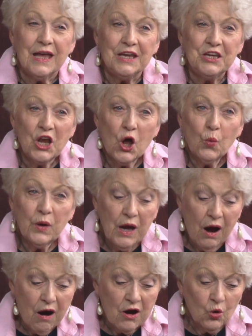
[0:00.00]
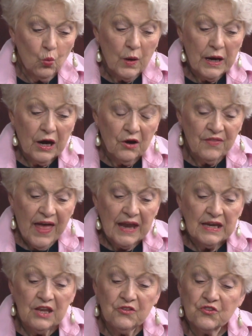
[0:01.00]
You know, we are aware that
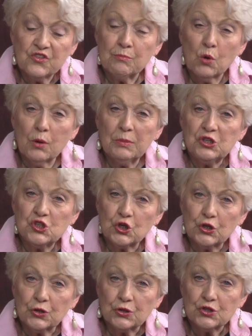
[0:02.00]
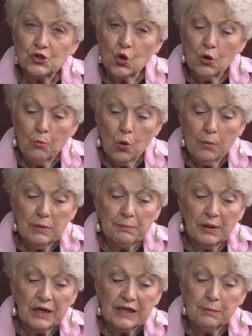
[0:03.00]
neither the Mormon Church or Mormon
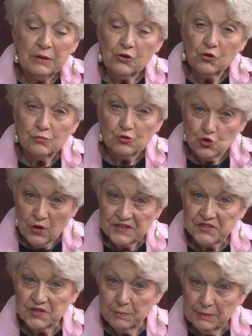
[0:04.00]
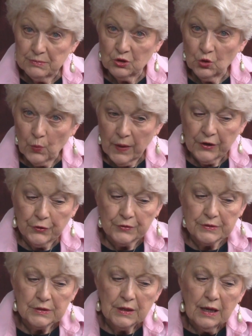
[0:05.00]
polygamy groups trust the biblical
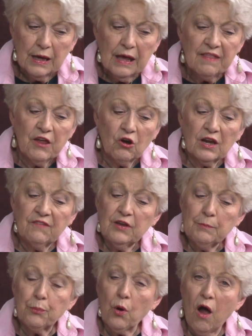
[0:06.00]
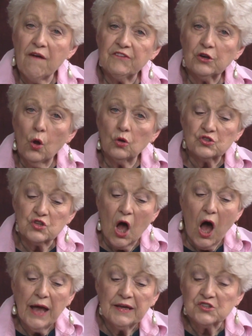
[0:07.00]
record. Their living prophet holds the
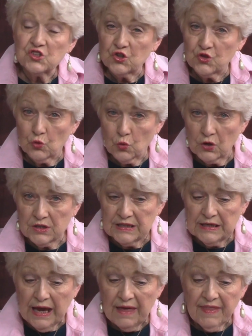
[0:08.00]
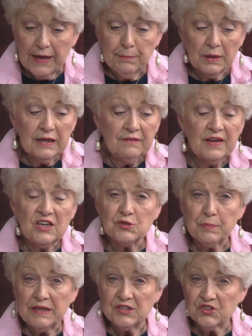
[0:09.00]
highest authority, and they believe he
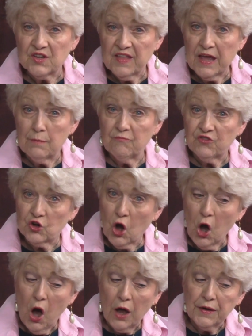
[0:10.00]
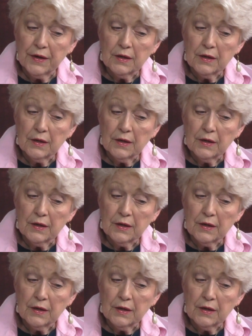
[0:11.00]
speaks to them for God.